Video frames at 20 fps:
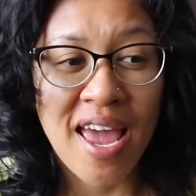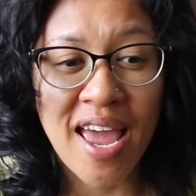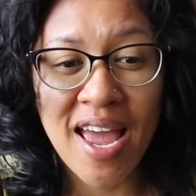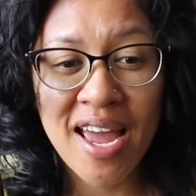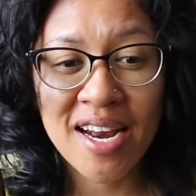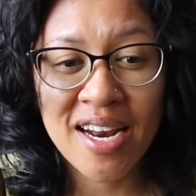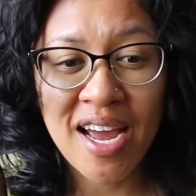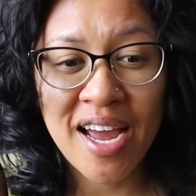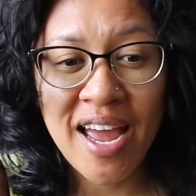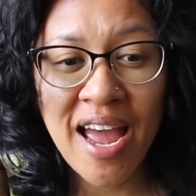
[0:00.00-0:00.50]

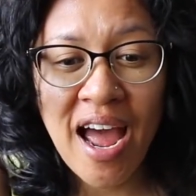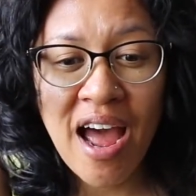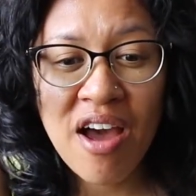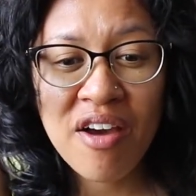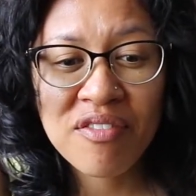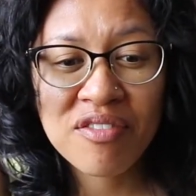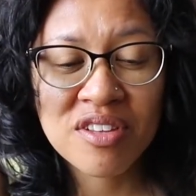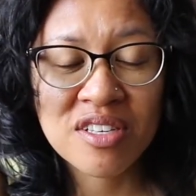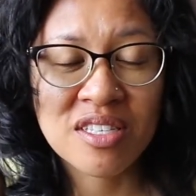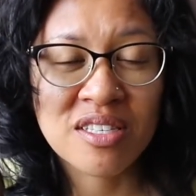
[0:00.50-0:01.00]
and I
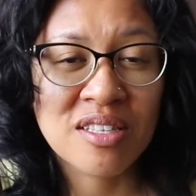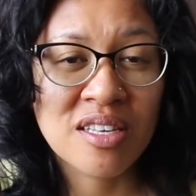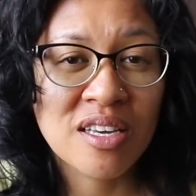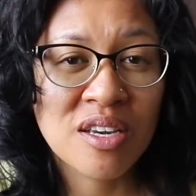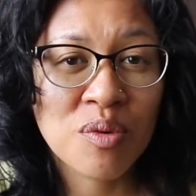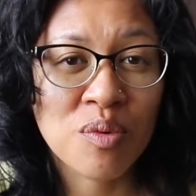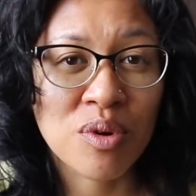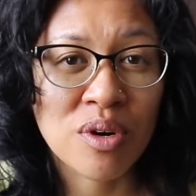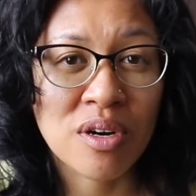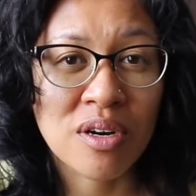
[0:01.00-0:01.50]
have this
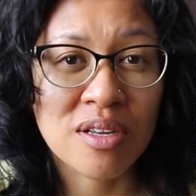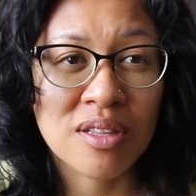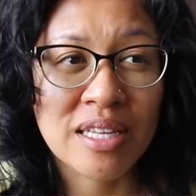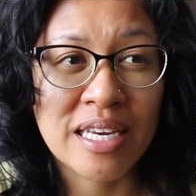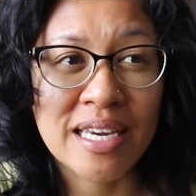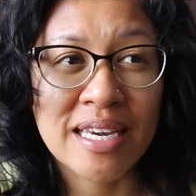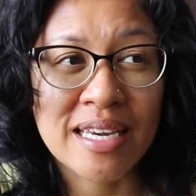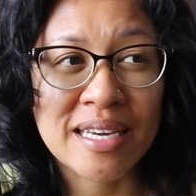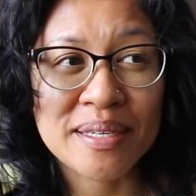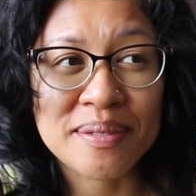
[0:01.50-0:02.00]
thing where like